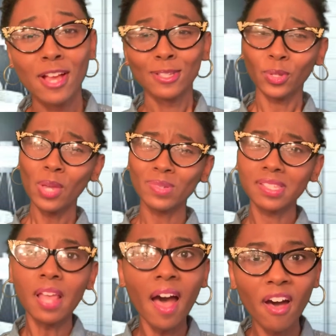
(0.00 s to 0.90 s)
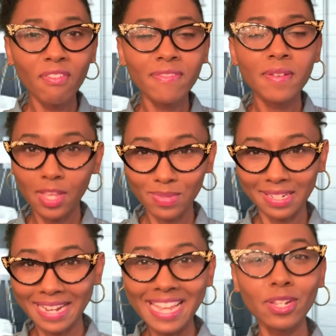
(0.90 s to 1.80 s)
so he was tough and he was
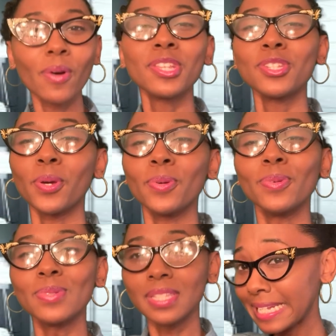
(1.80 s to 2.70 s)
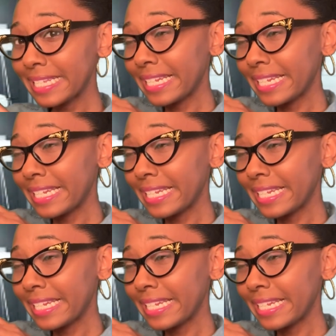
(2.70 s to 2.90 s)
light on his toes.